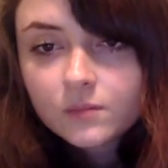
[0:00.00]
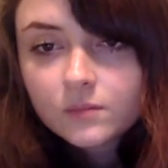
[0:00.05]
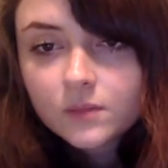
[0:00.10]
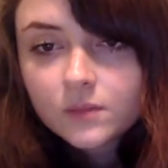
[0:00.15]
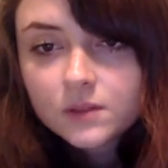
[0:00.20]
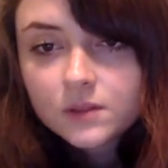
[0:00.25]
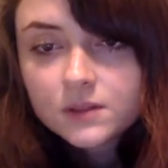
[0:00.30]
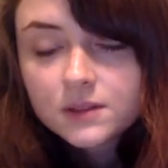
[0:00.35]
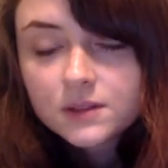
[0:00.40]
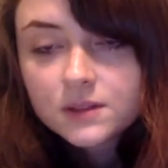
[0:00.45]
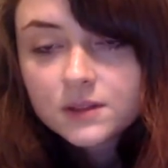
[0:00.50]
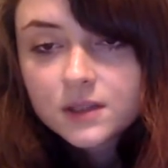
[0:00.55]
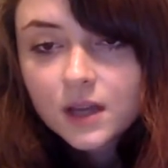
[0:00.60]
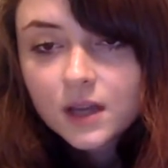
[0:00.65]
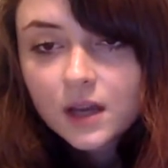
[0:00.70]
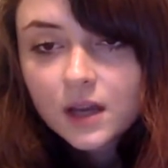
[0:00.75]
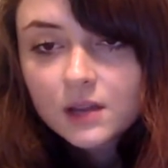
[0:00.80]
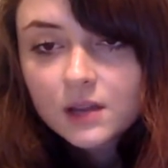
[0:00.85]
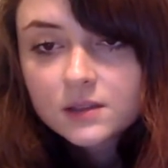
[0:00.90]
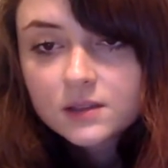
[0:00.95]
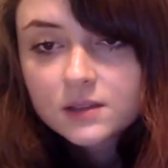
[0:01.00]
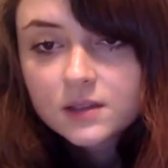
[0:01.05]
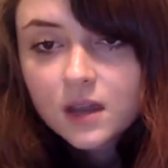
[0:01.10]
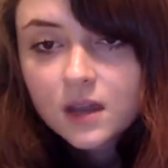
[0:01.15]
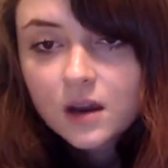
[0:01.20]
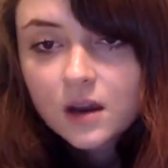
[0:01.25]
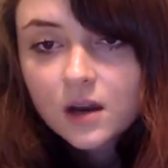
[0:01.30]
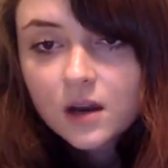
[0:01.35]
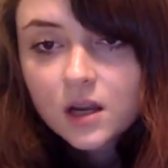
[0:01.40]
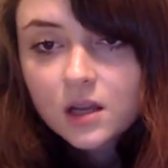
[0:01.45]
it's
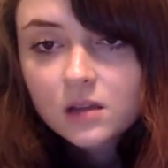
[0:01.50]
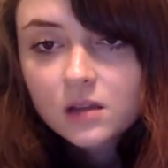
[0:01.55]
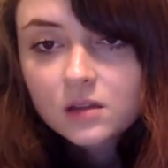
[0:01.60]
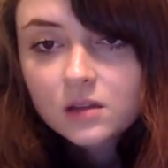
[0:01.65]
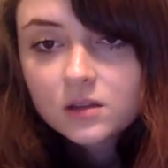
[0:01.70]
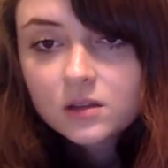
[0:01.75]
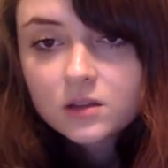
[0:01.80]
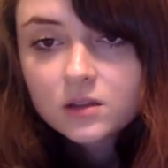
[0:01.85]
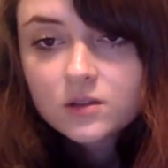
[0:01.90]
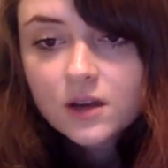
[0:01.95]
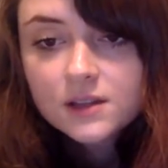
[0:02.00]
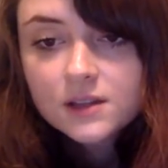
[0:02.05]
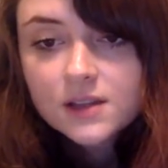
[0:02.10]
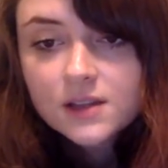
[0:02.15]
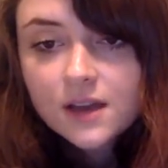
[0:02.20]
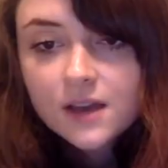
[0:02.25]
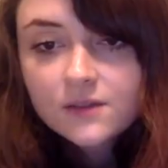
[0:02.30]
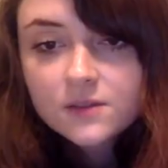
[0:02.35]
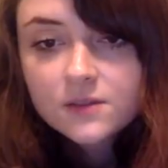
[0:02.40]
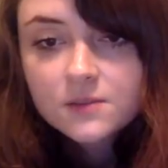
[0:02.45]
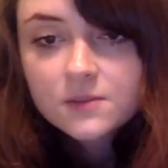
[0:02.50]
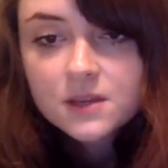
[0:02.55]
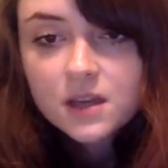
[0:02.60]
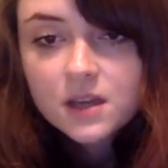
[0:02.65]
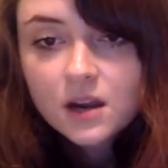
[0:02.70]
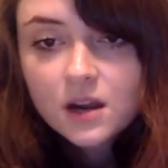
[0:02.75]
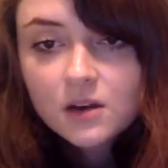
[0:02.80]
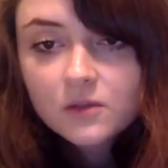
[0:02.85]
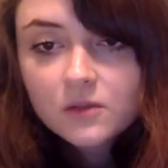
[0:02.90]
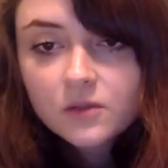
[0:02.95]
scary. You guys have to be
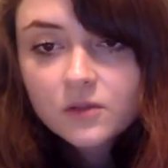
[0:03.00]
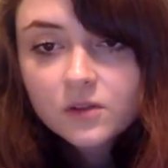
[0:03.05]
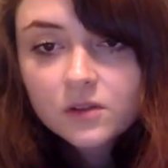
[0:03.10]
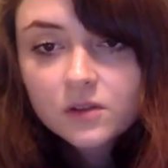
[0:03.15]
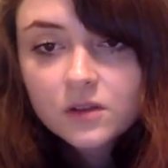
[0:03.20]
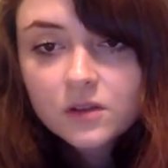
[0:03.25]
careful.